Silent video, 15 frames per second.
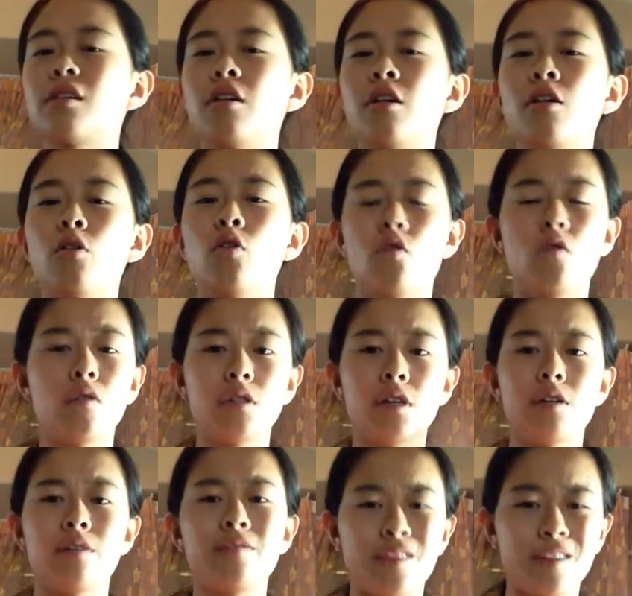a whole
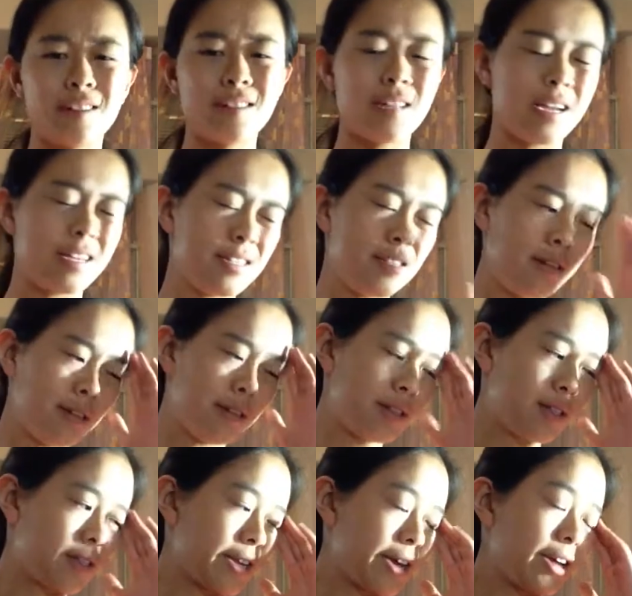ton of things that I still didn't
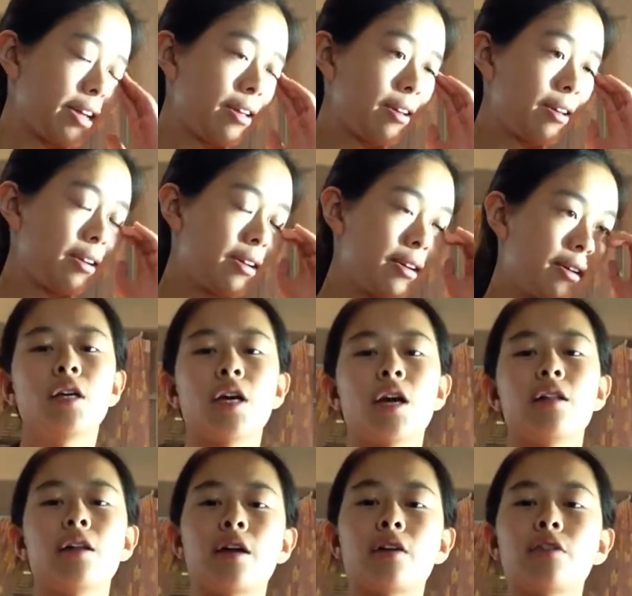say. Yeah,
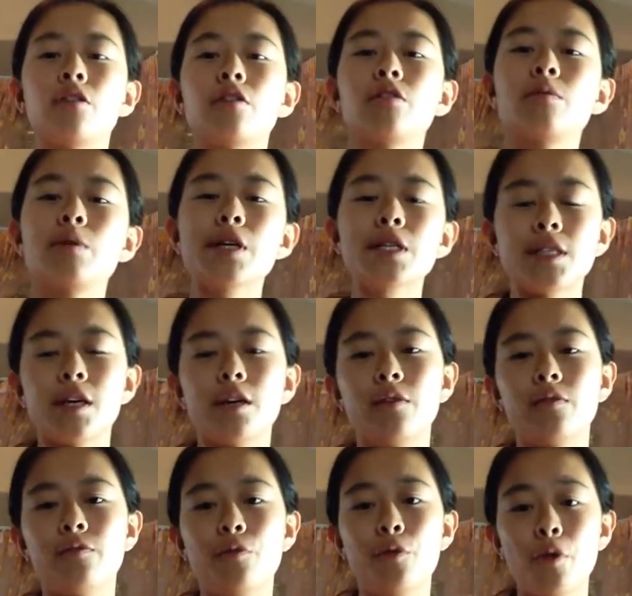like another
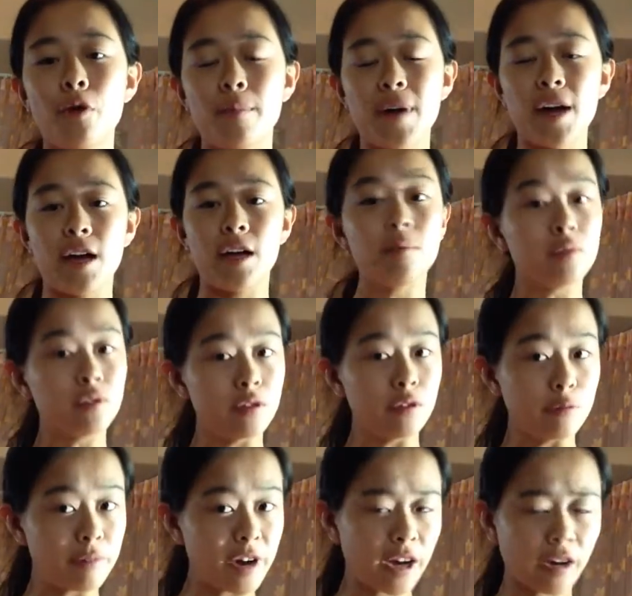reason for my
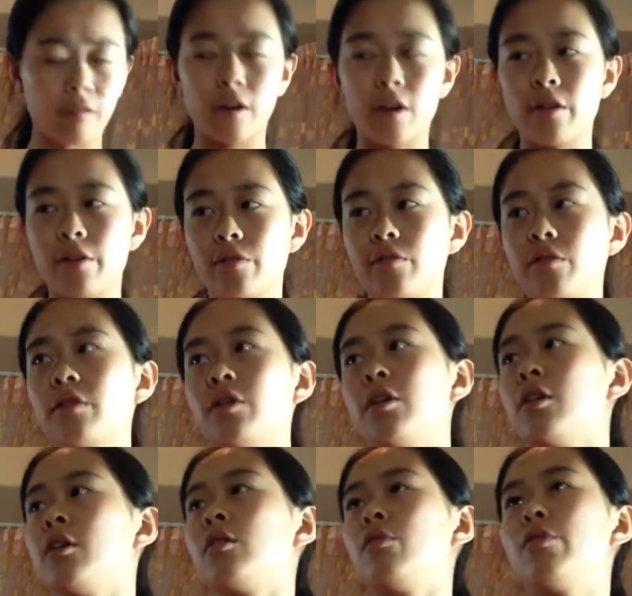blue background
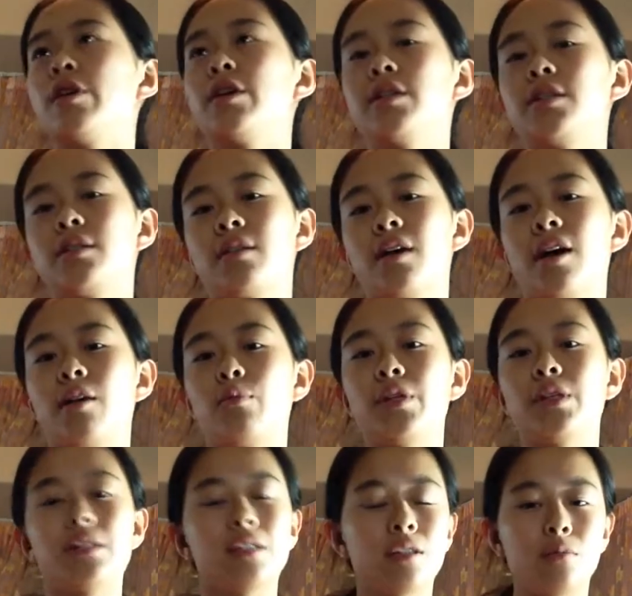was that we
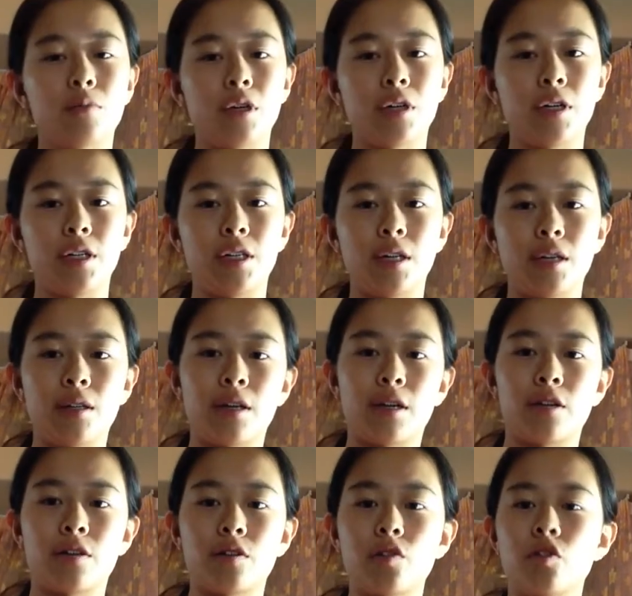didn't want any
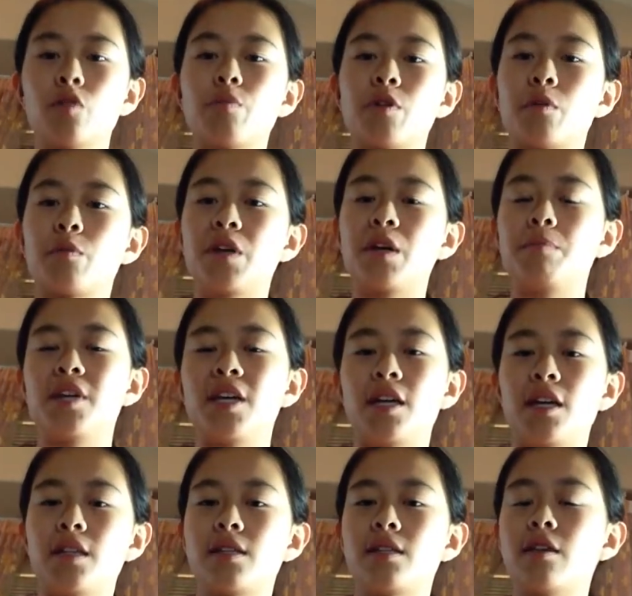like super
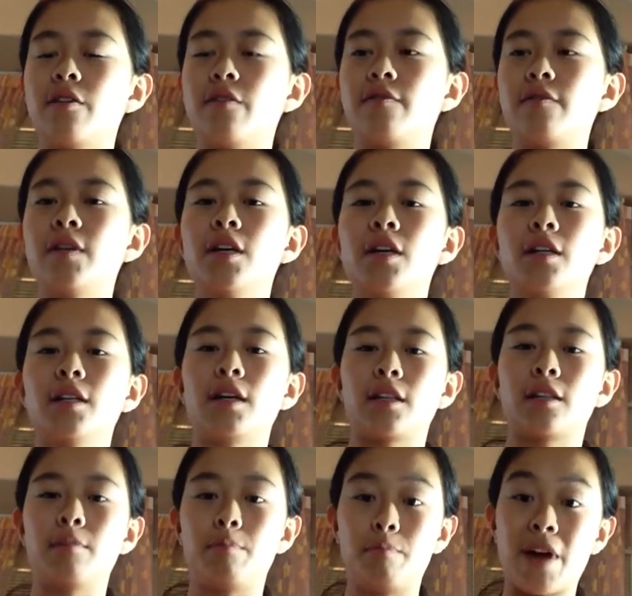repeats of like
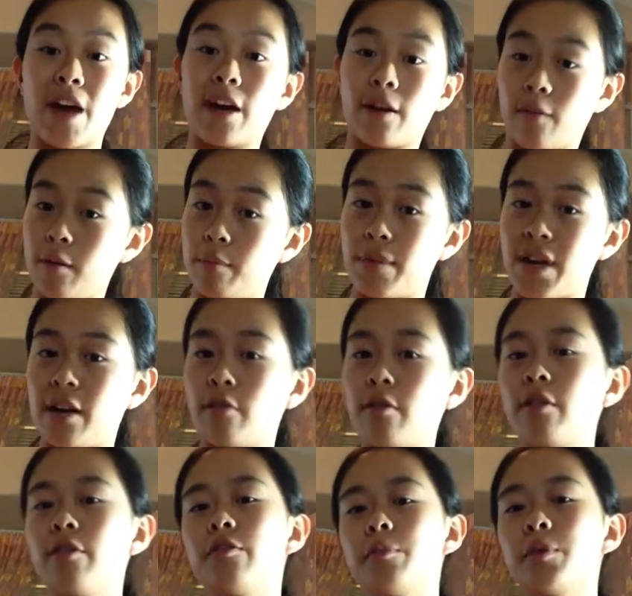the
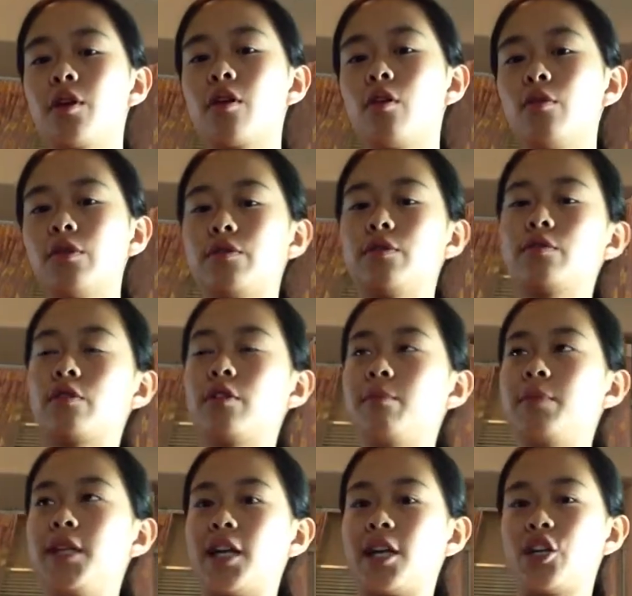background of the mural, which was going to
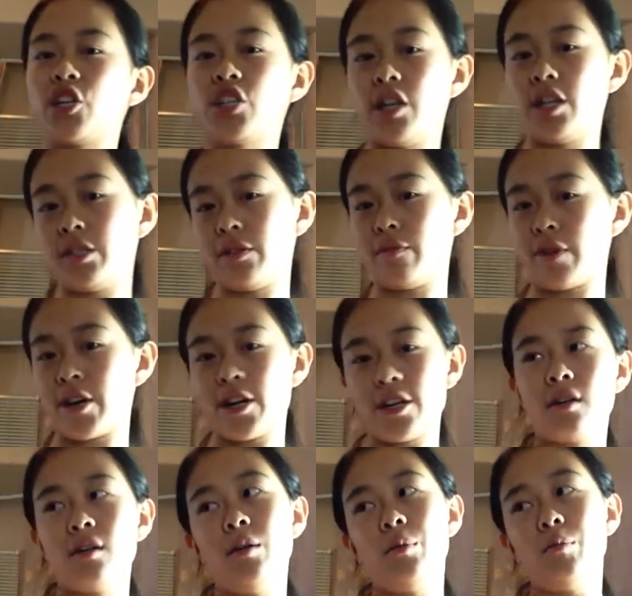be like shades of red,
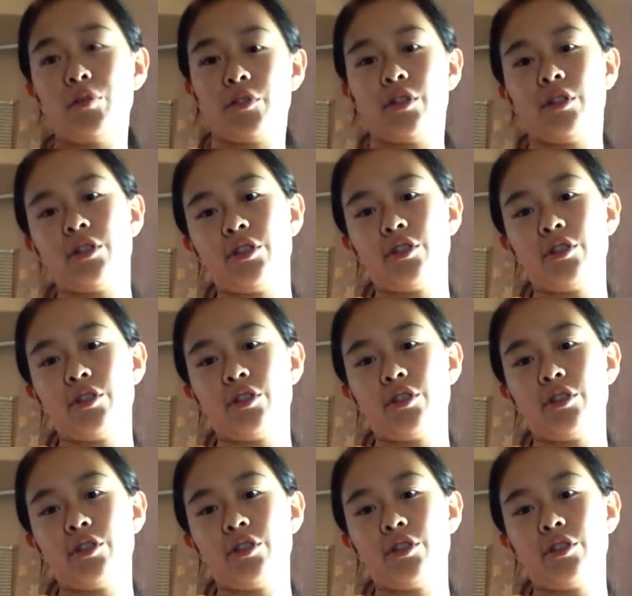blood,